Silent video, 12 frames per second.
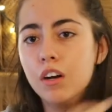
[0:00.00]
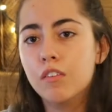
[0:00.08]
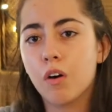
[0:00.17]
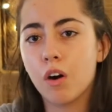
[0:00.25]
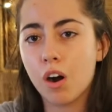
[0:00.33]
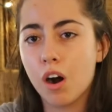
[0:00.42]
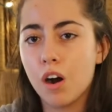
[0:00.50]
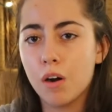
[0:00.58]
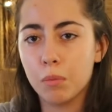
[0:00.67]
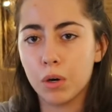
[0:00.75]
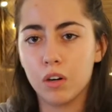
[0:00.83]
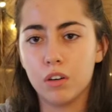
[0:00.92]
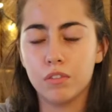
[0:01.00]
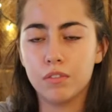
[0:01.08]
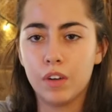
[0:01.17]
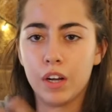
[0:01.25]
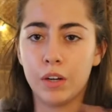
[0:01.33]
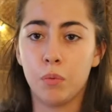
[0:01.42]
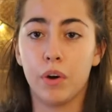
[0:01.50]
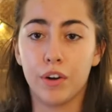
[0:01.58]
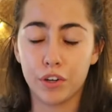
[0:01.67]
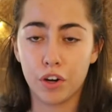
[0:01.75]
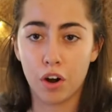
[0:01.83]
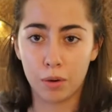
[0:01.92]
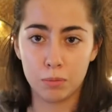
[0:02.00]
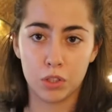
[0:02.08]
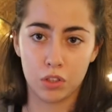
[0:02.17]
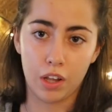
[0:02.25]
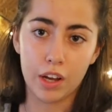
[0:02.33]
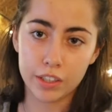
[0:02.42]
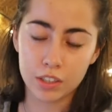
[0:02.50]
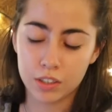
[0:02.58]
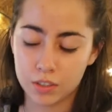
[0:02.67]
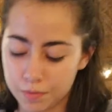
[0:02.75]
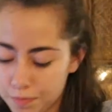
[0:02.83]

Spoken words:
forearm or anywhere in your arms or legs.